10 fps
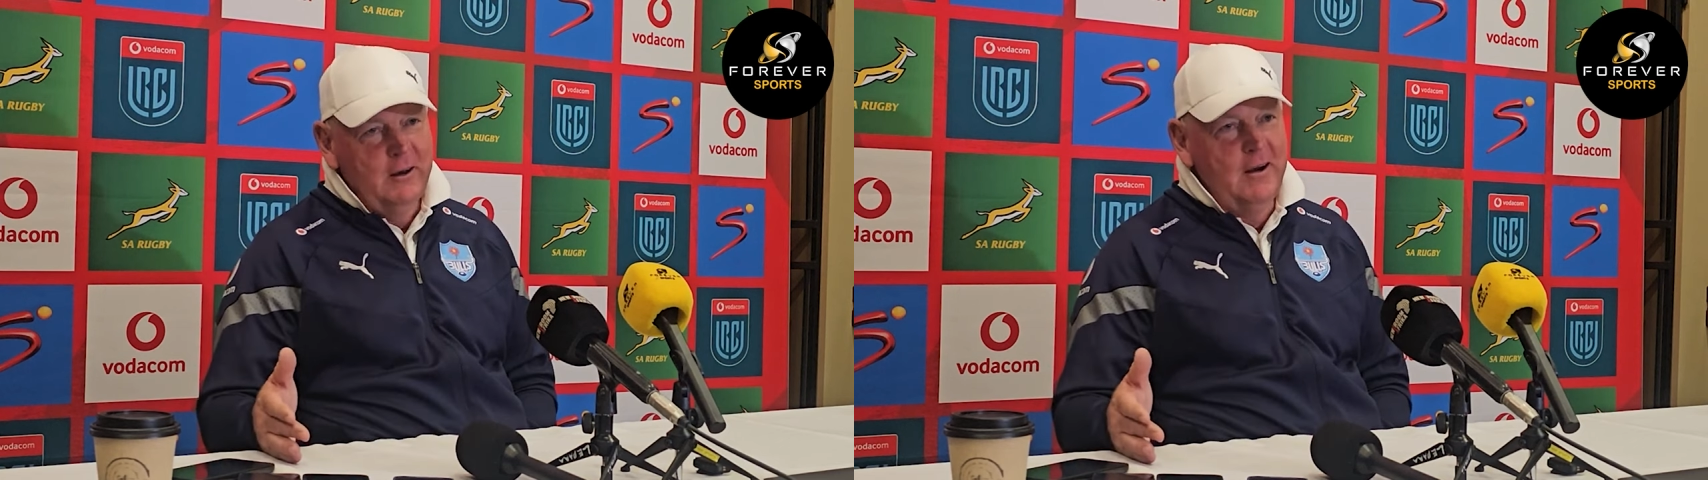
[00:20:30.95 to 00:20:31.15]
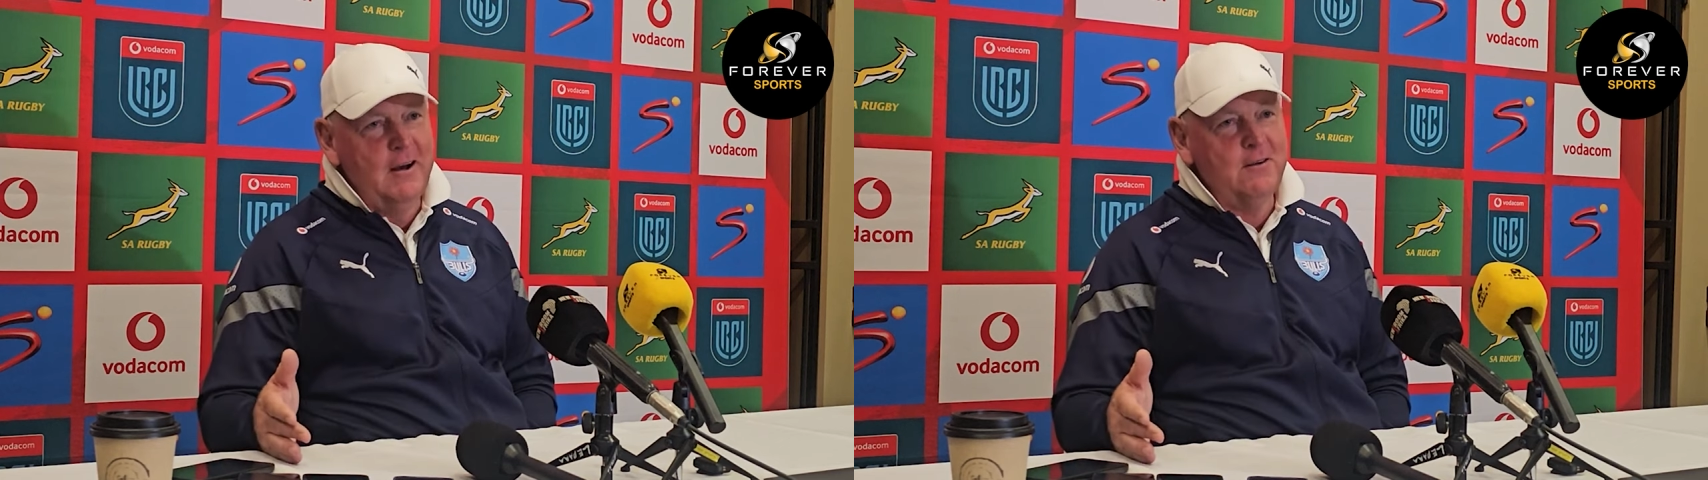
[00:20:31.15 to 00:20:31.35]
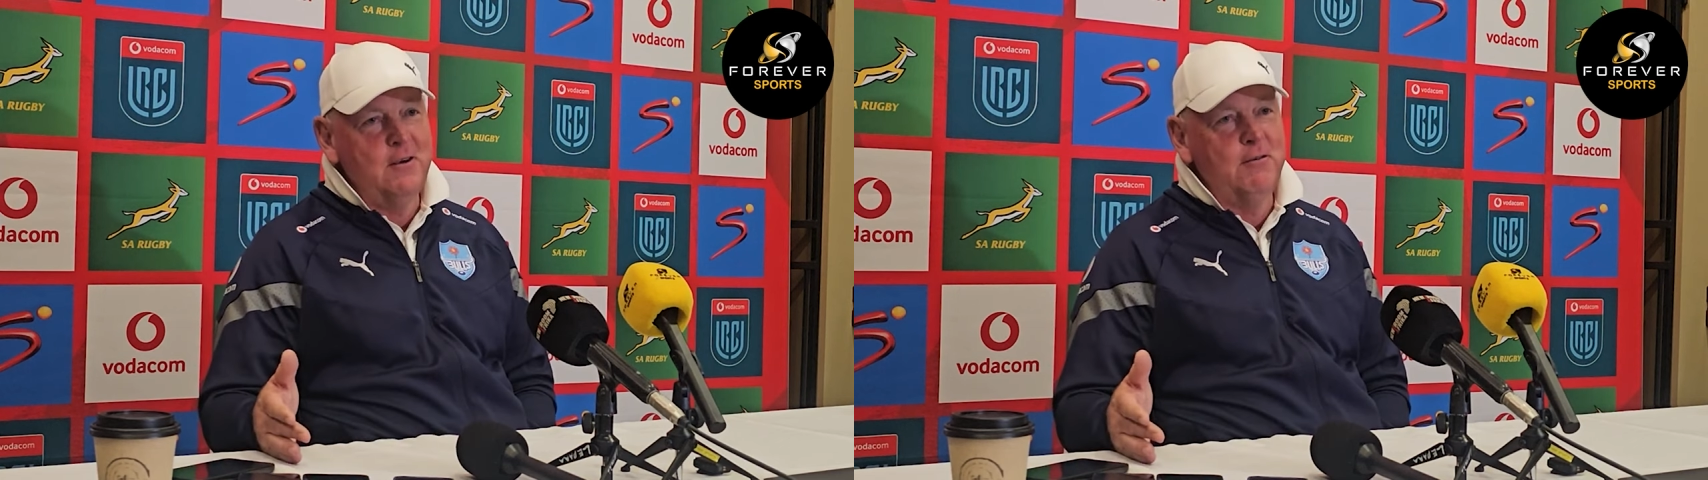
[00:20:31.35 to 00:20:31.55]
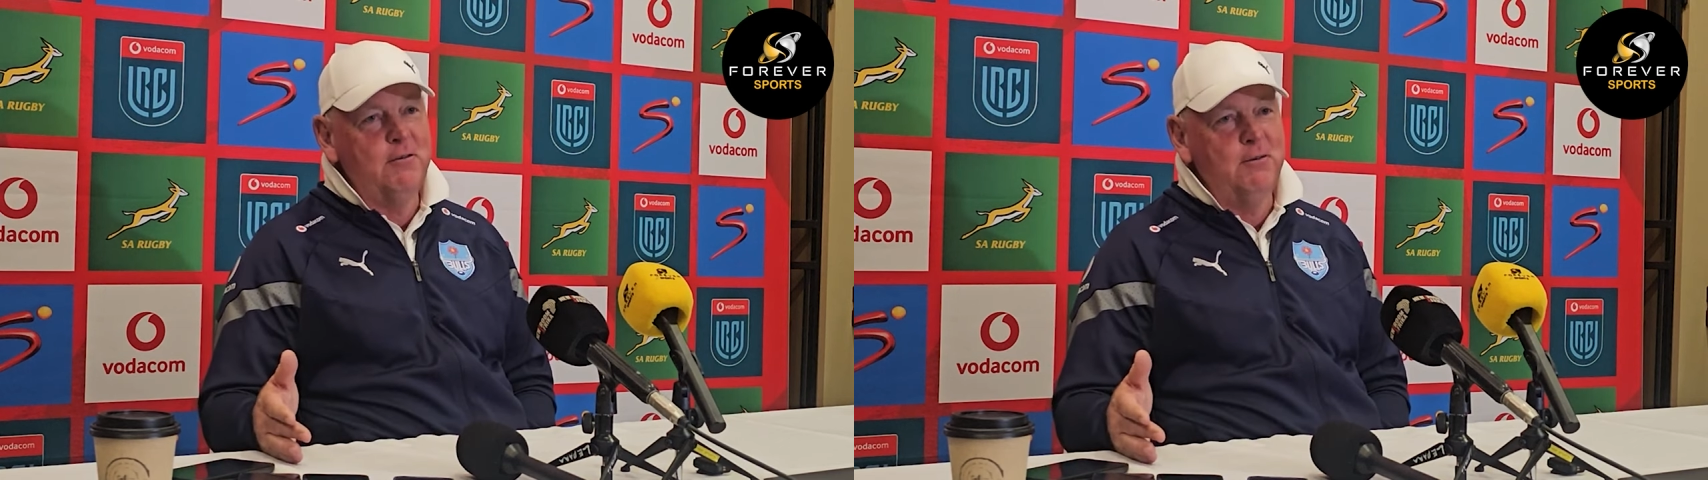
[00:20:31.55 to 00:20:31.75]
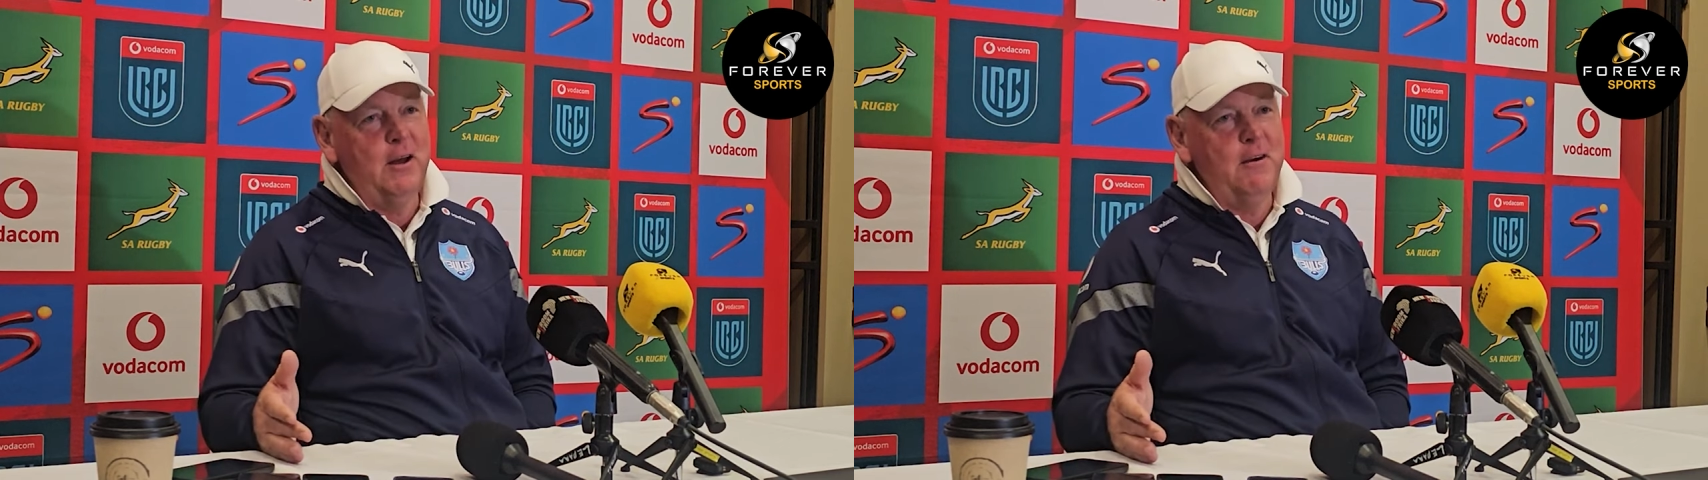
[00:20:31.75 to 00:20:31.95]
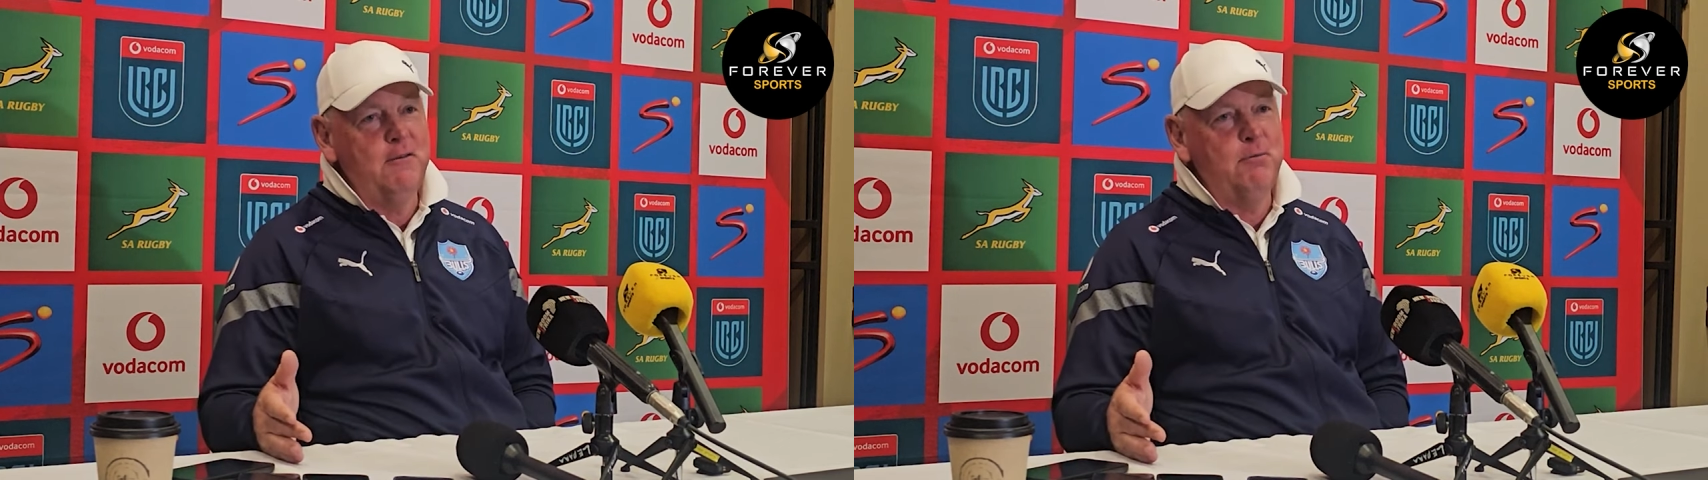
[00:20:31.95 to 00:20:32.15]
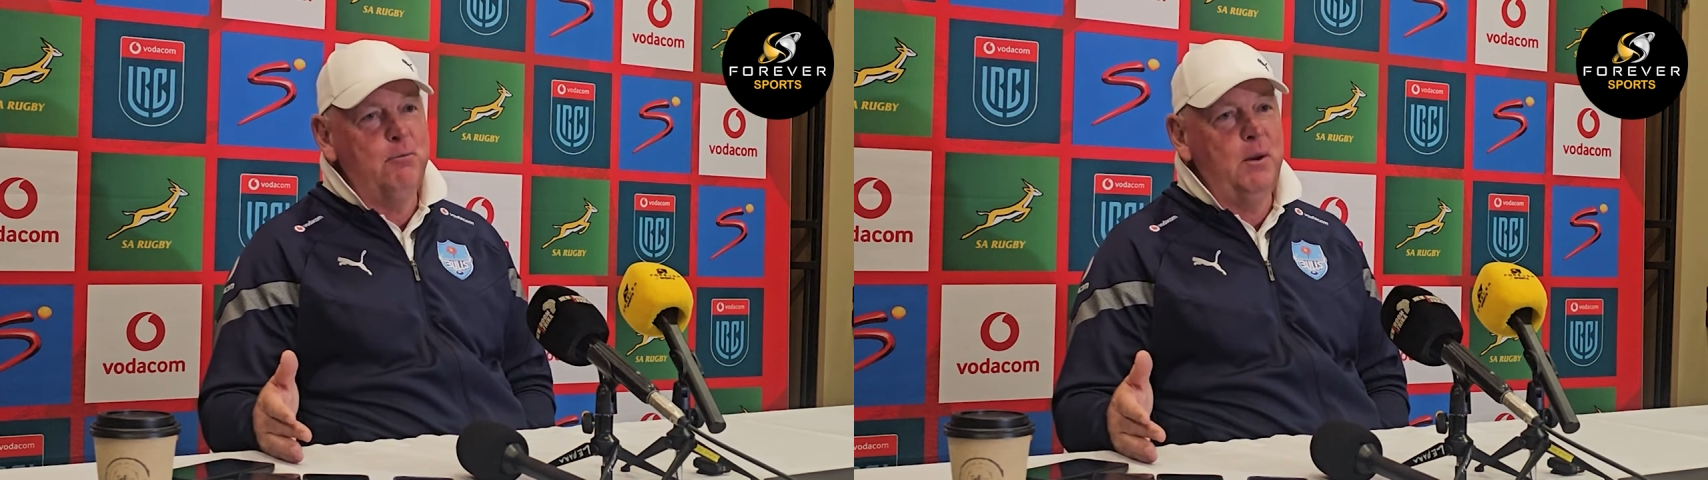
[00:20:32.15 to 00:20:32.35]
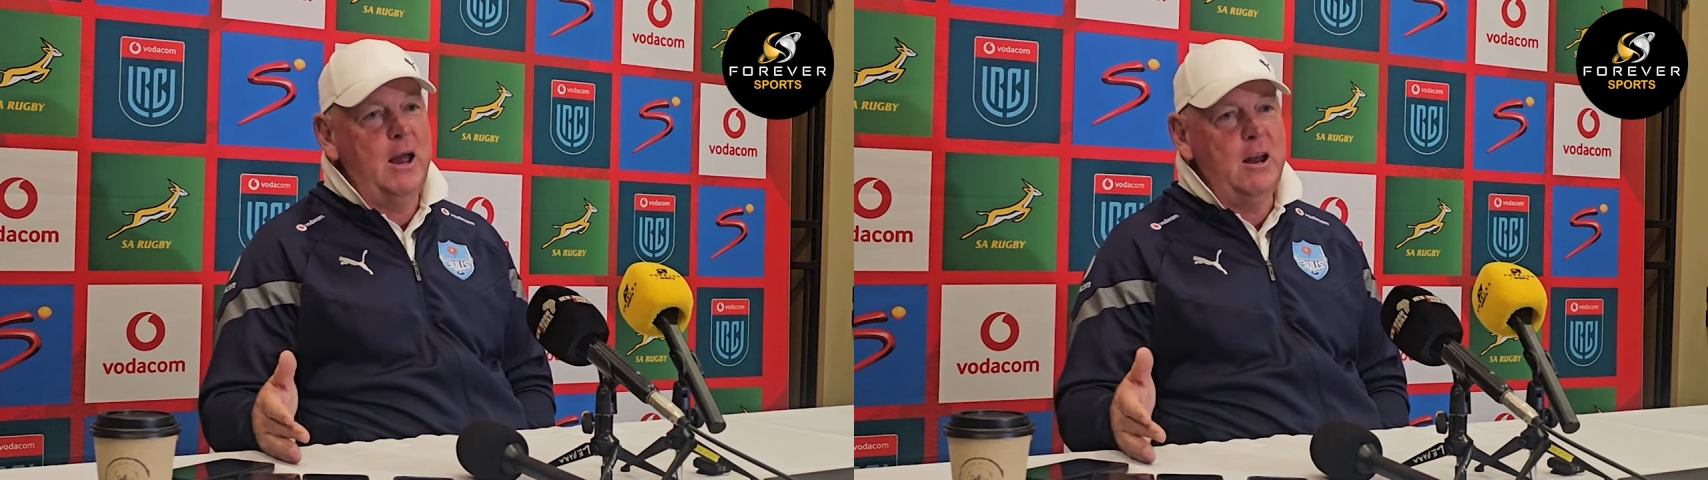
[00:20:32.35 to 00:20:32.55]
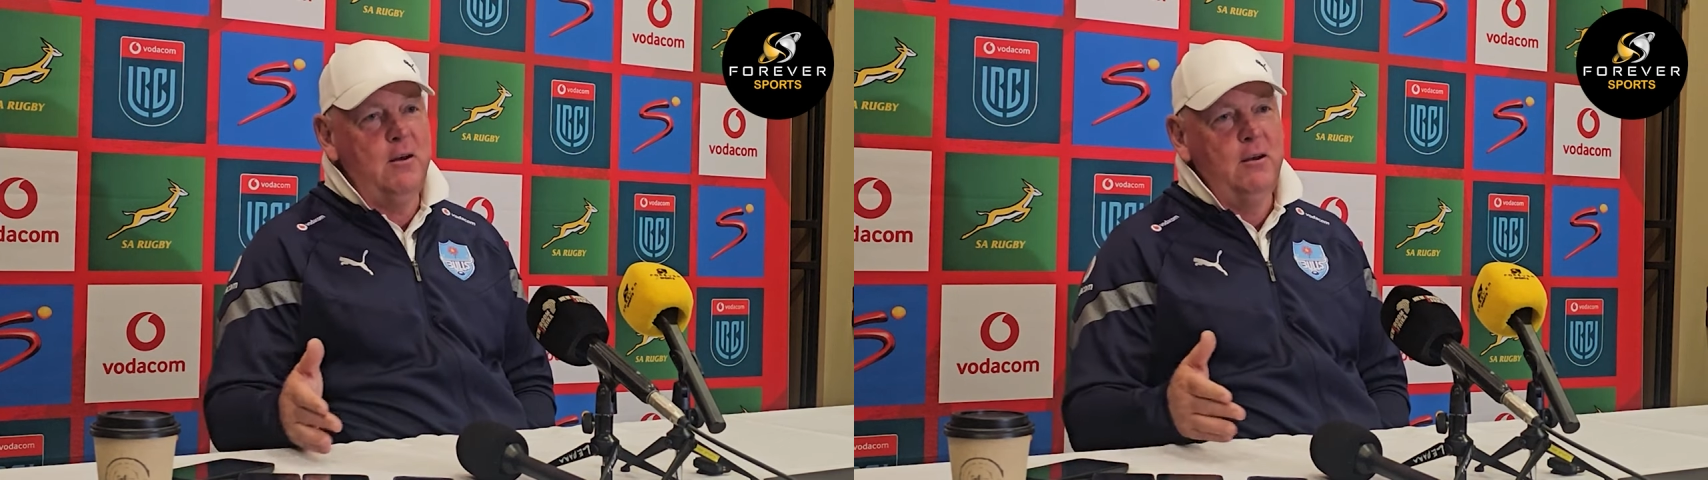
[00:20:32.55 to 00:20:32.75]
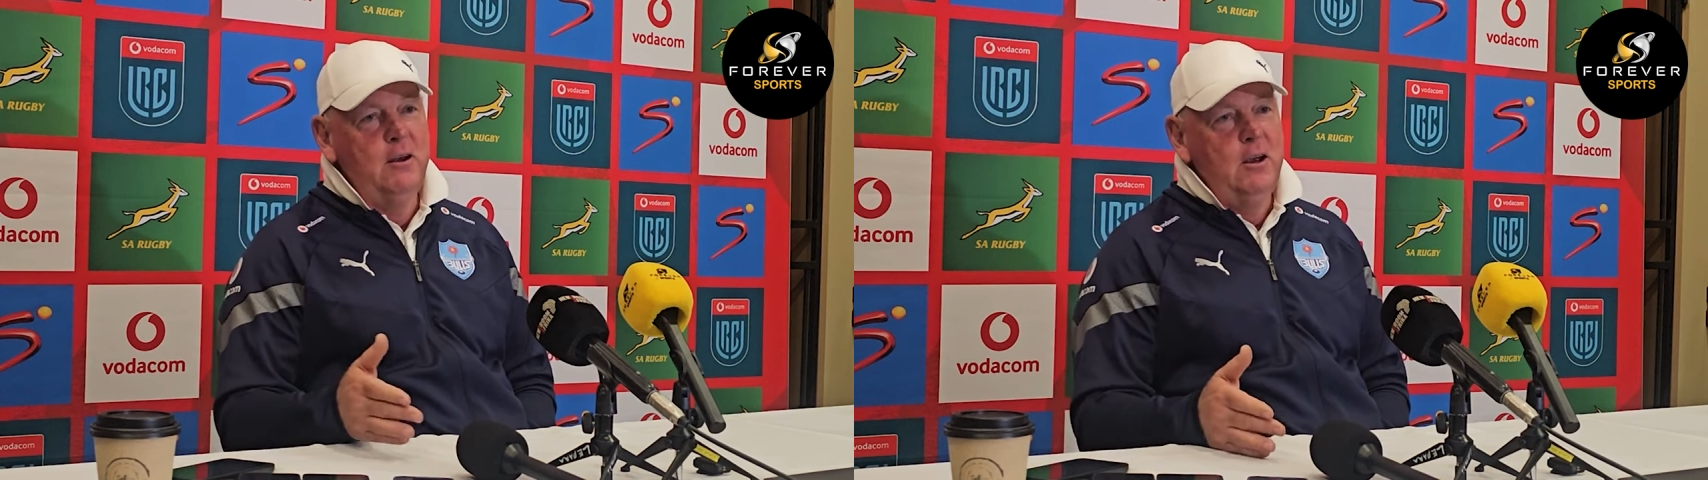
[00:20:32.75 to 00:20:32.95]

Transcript: Guys have, have played,